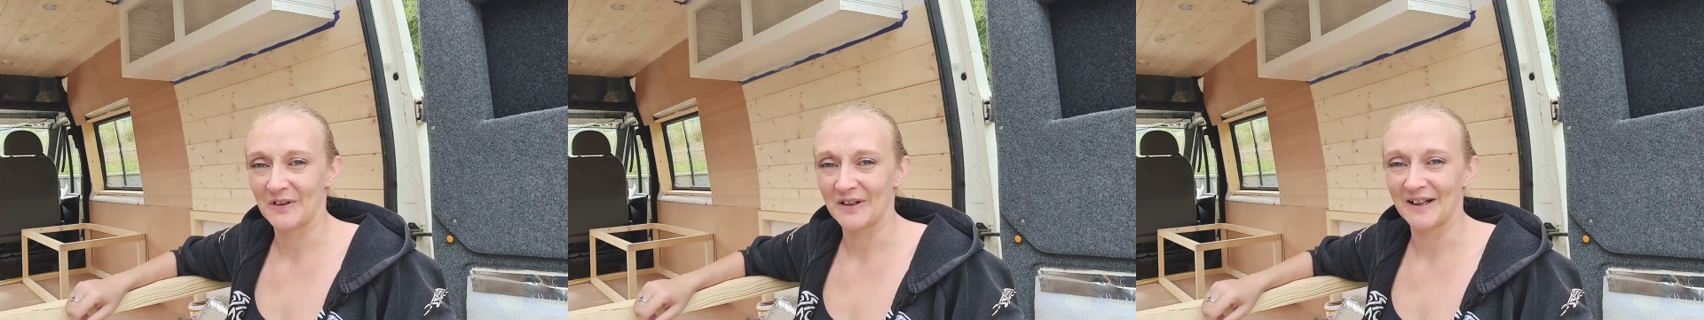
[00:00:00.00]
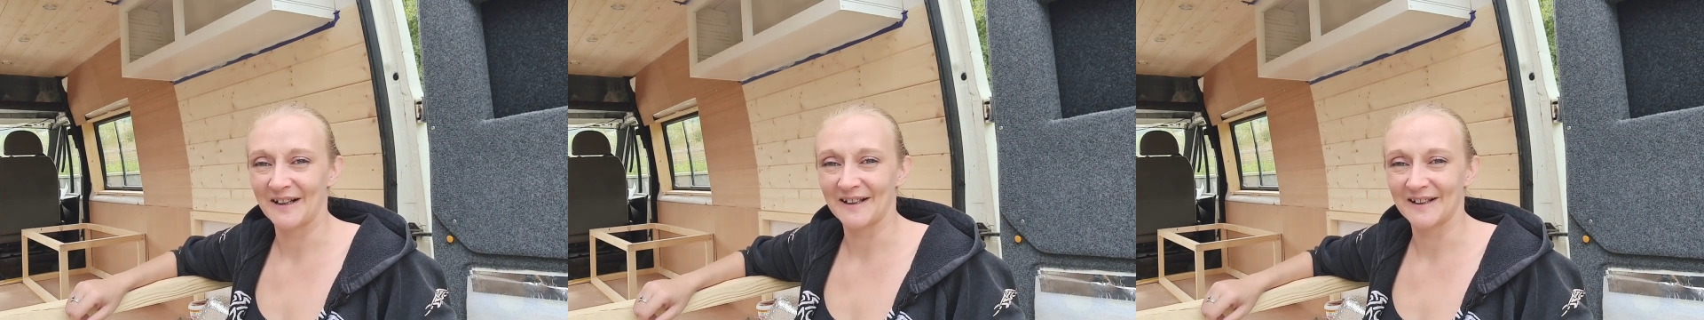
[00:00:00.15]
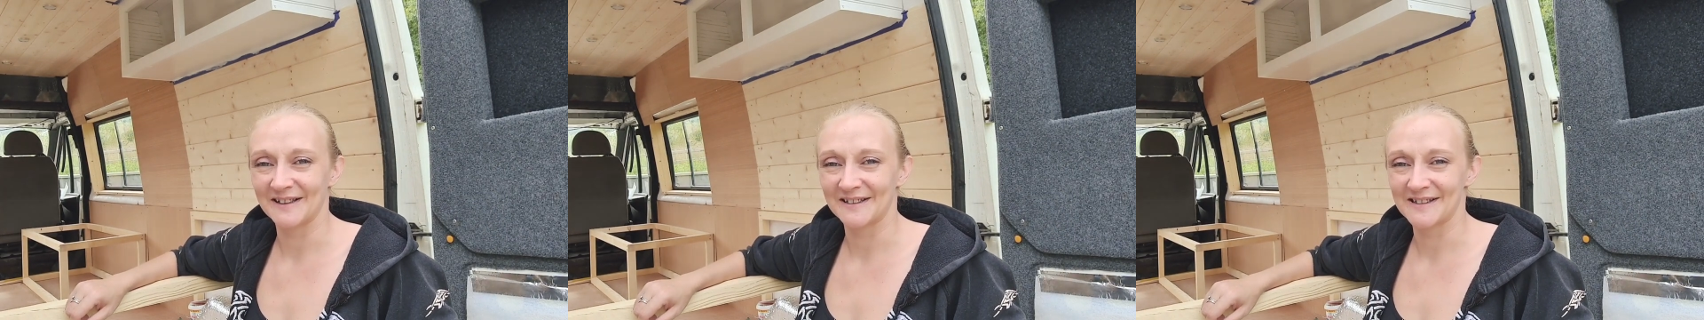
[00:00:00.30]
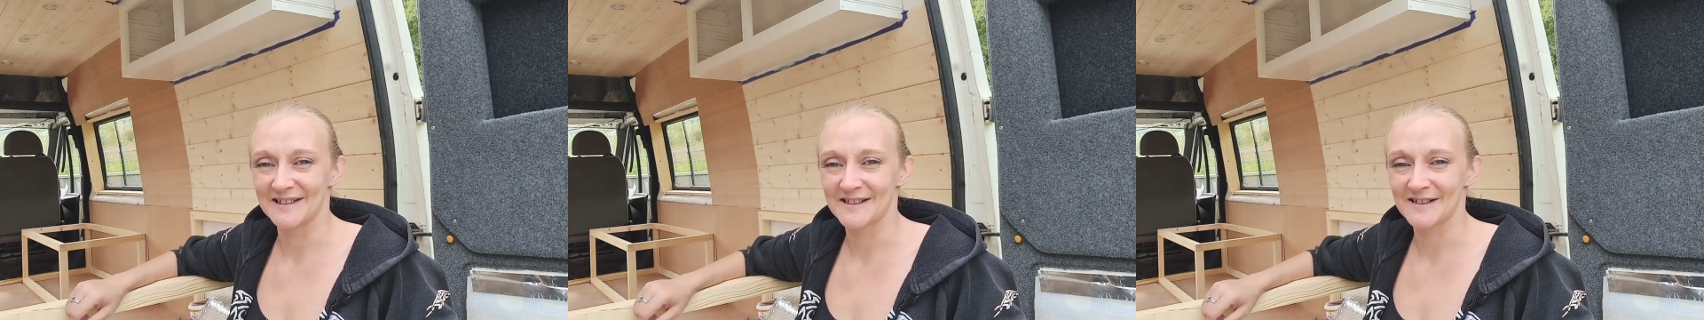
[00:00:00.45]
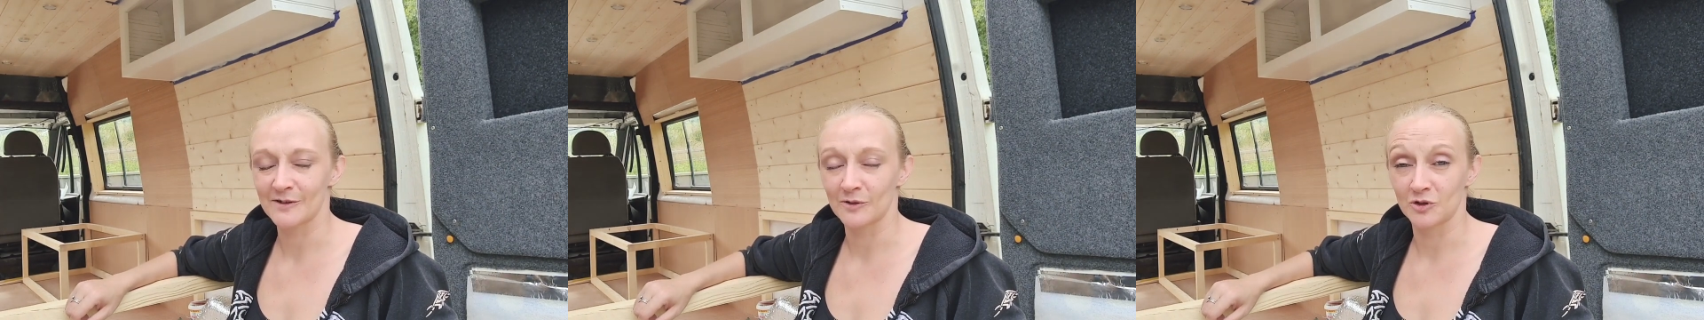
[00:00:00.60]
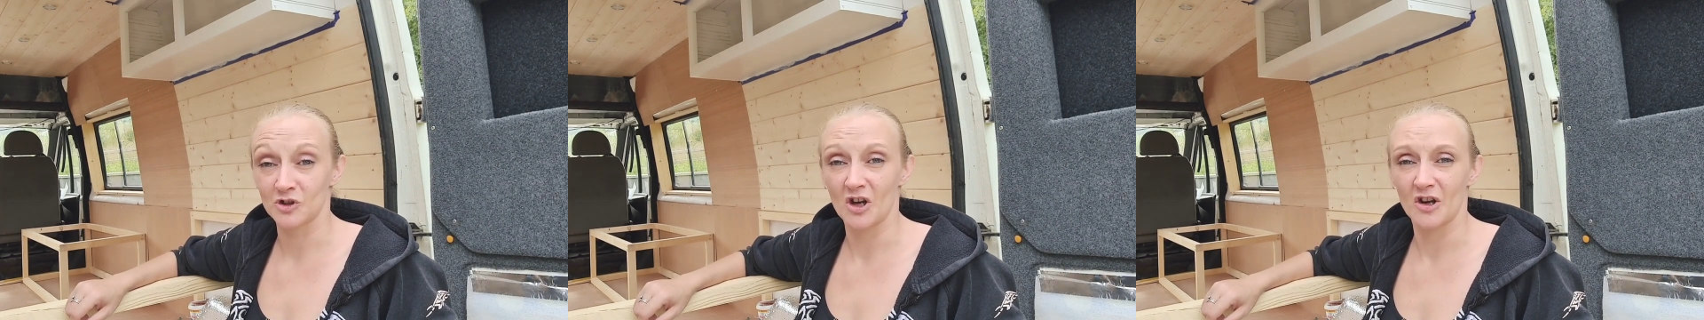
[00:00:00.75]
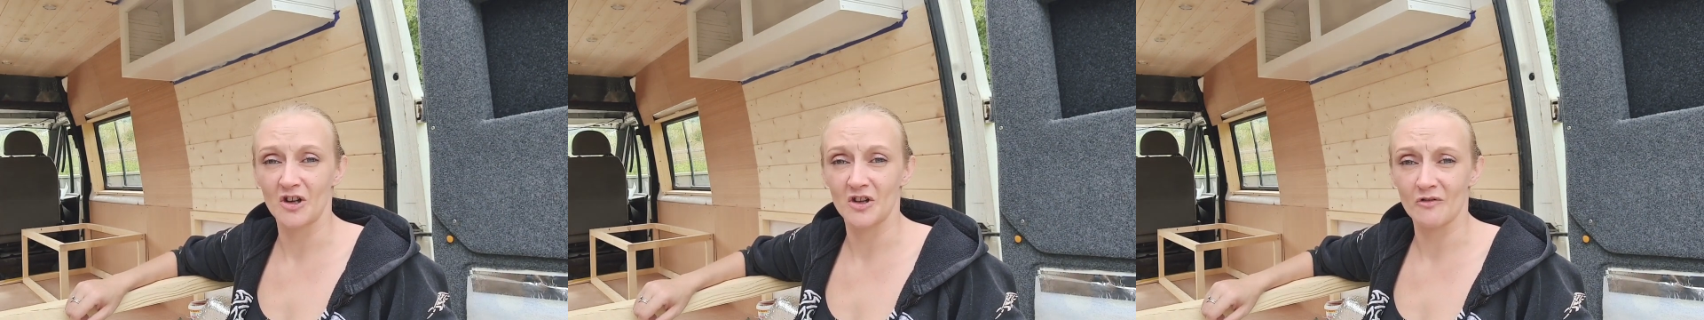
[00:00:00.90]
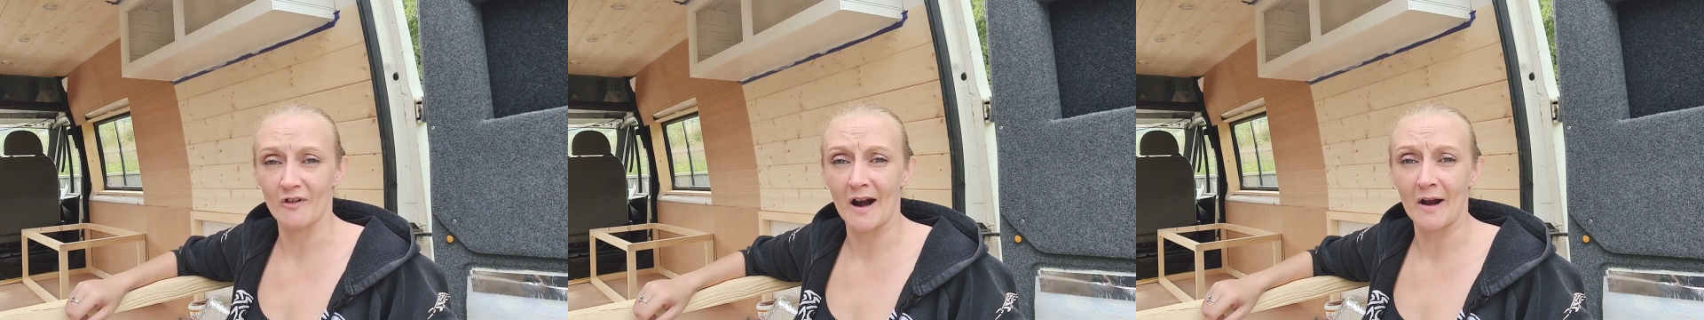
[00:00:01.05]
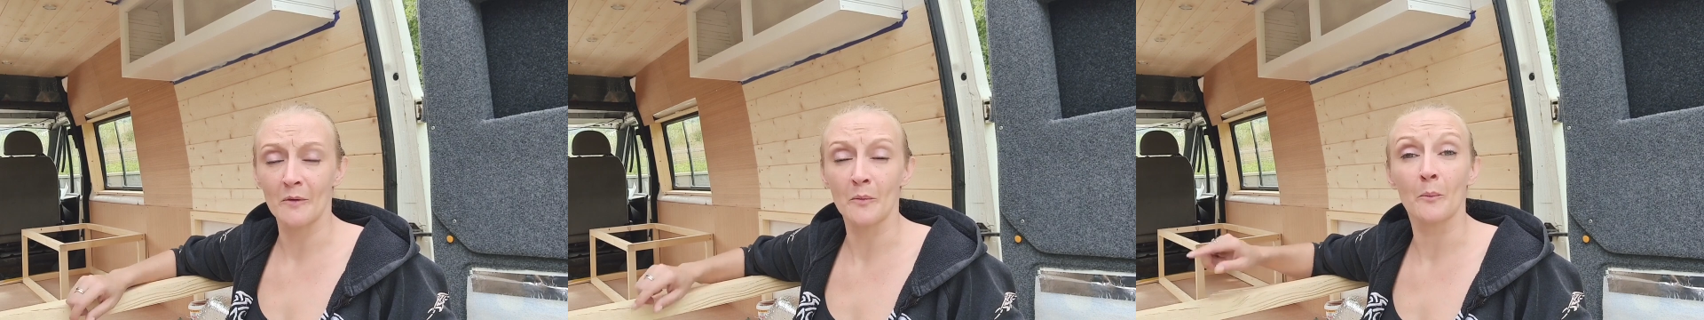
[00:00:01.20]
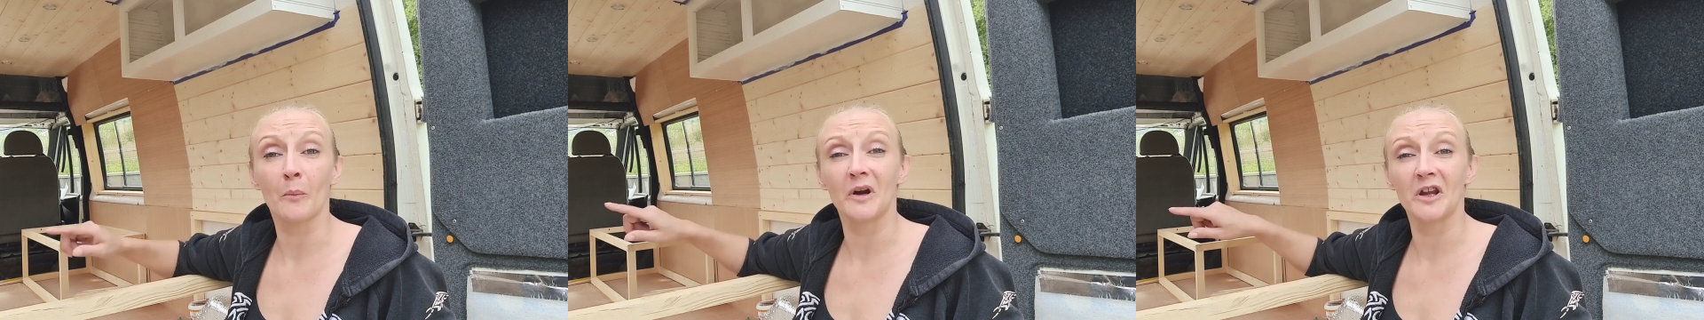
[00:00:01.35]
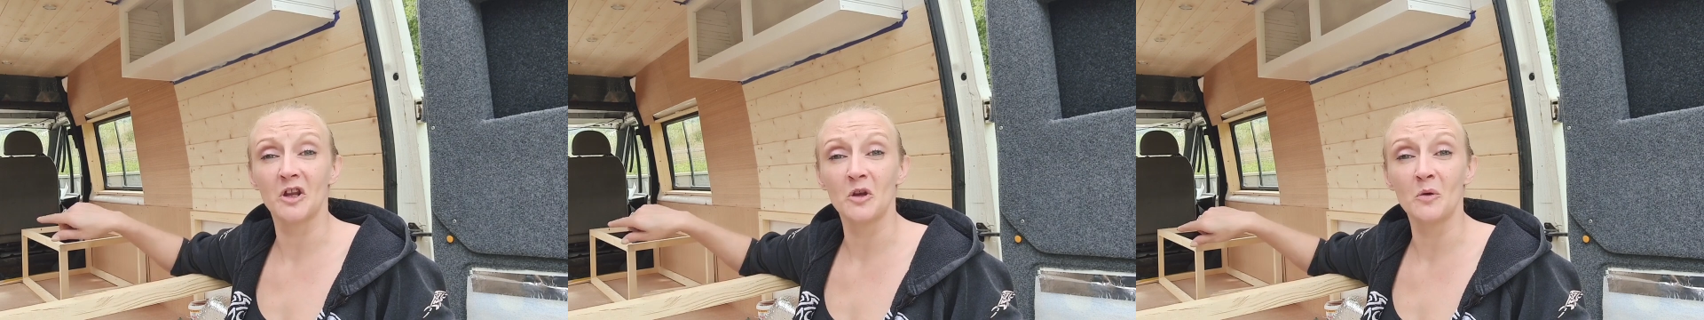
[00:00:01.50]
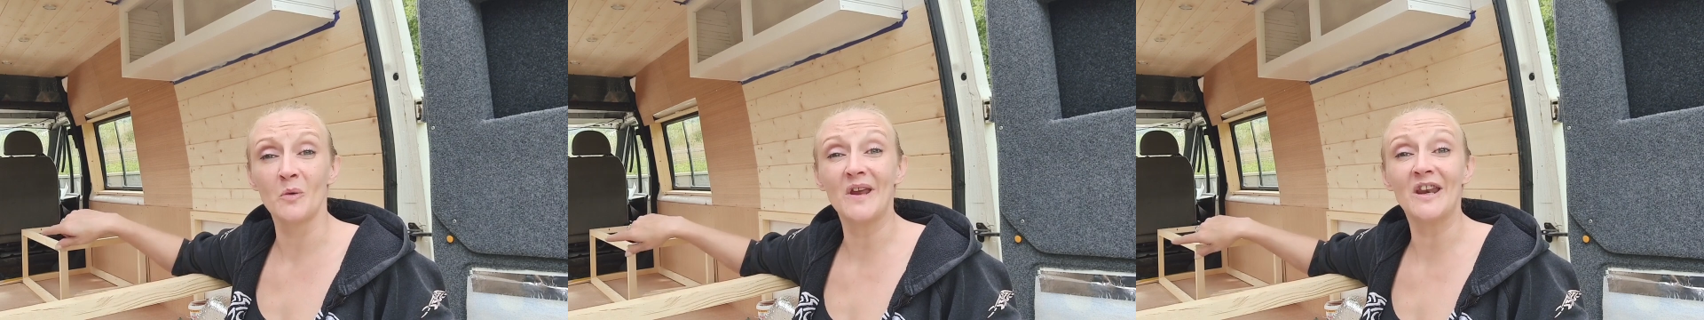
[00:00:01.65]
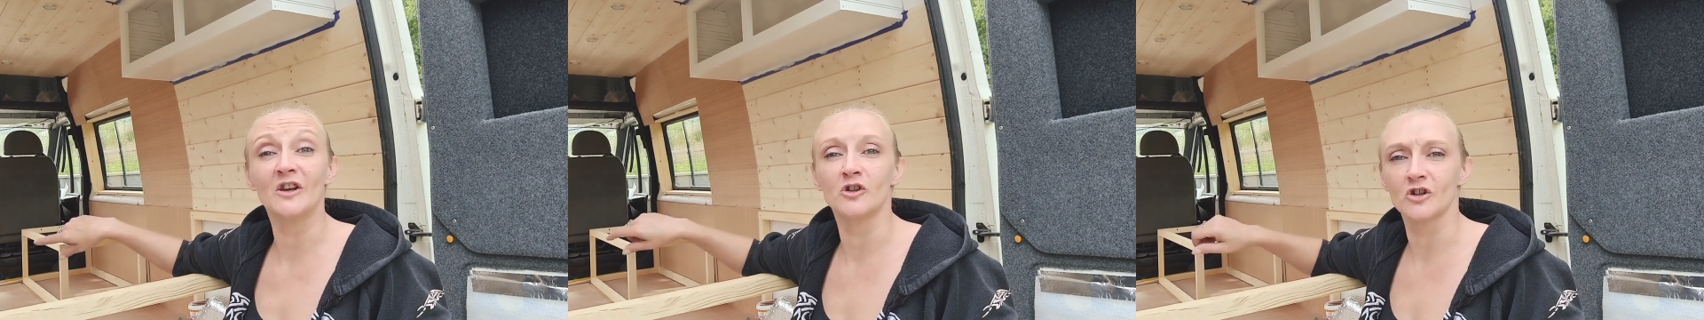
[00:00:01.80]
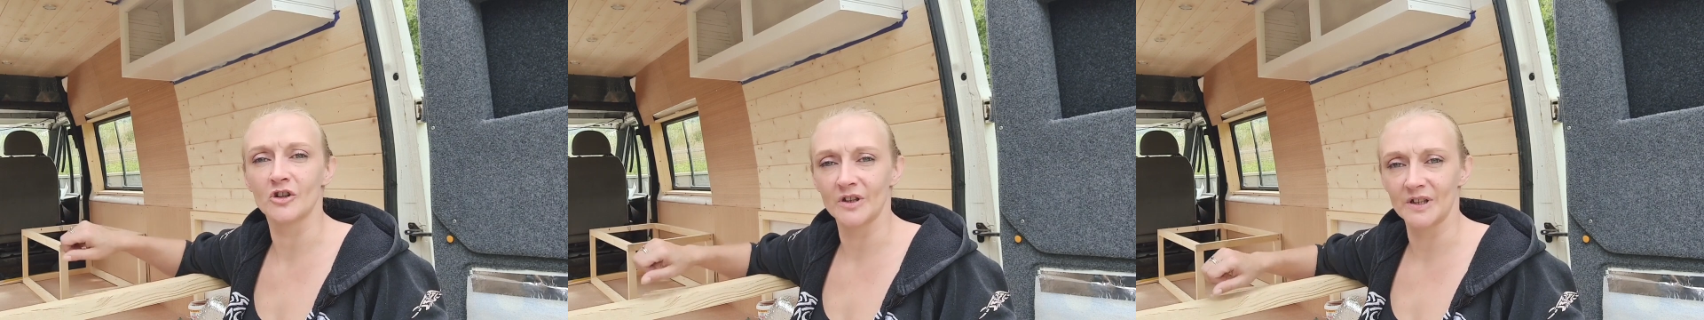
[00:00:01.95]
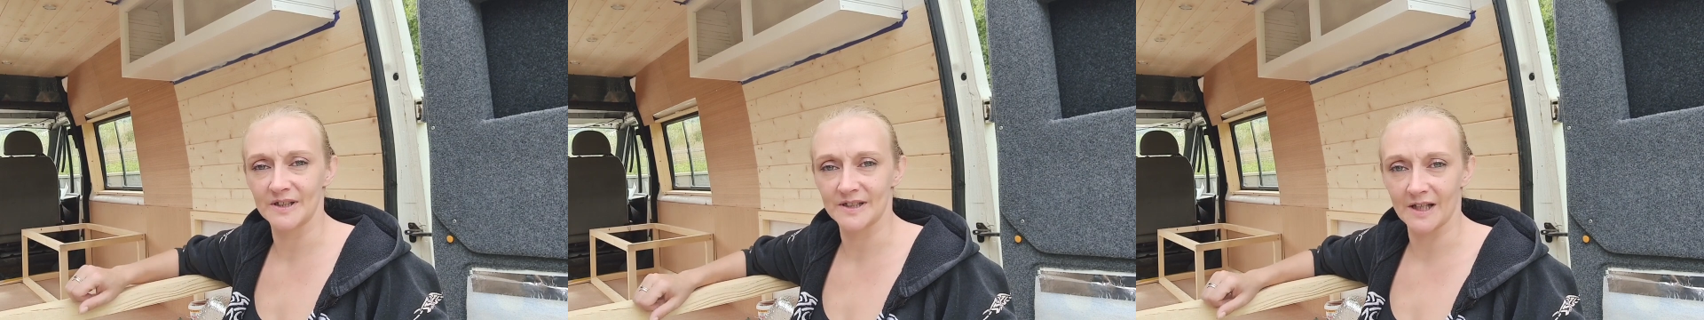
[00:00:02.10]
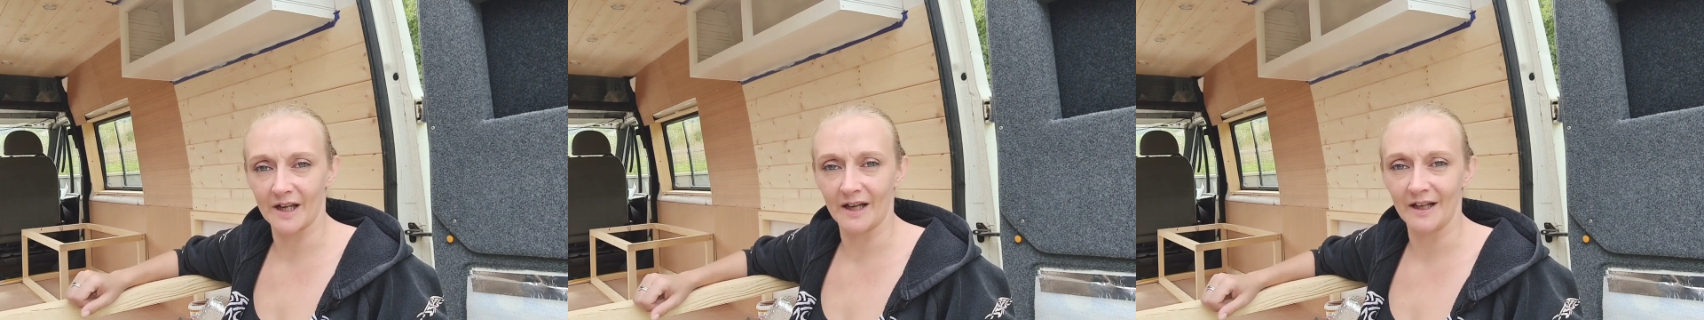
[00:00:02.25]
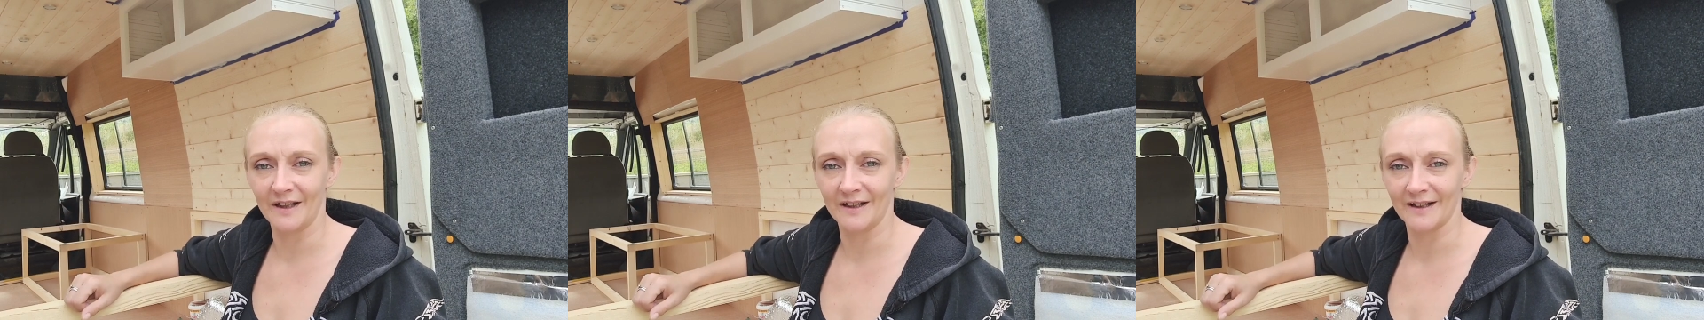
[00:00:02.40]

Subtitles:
and I'll turn you round, bring you in, should I say,